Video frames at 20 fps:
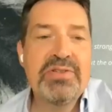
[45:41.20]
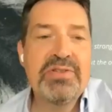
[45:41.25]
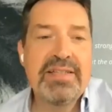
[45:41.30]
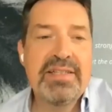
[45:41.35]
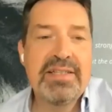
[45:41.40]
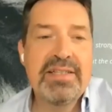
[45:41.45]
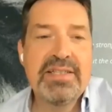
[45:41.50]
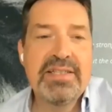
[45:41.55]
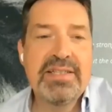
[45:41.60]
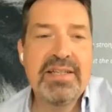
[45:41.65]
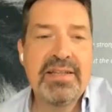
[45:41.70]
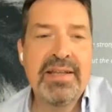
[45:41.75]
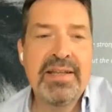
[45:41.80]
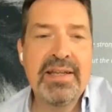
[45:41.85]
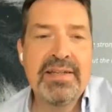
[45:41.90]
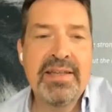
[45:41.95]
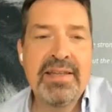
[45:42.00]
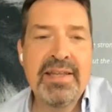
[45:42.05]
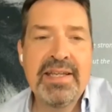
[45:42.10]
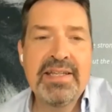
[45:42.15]
cases
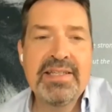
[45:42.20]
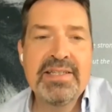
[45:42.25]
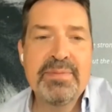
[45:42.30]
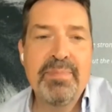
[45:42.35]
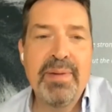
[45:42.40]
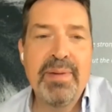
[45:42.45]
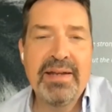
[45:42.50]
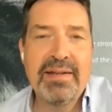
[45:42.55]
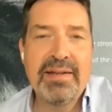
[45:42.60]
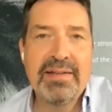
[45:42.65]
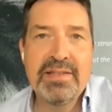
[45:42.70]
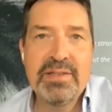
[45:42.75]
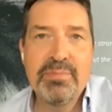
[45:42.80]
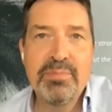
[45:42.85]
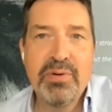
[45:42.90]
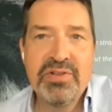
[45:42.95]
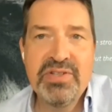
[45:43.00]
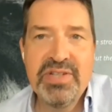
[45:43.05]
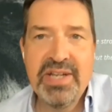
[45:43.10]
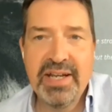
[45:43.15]
that these patents
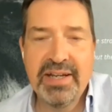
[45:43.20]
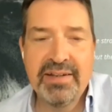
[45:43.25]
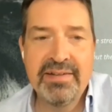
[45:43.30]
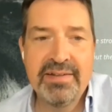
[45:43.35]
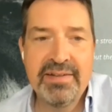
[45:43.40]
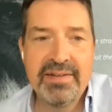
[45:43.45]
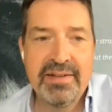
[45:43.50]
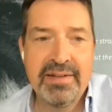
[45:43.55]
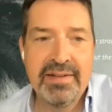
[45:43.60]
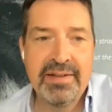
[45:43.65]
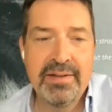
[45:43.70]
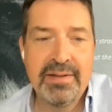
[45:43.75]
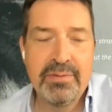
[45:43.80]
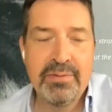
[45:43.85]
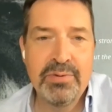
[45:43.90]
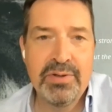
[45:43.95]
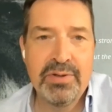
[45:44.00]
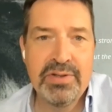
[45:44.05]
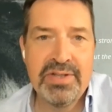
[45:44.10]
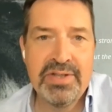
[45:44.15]
protect?
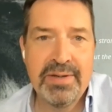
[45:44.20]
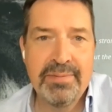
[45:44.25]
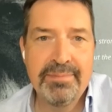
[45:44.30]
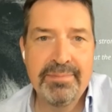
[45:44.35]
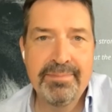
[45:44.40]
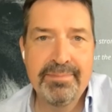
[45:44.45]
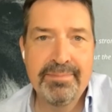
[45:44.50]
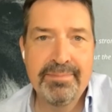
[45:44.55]
Would you say?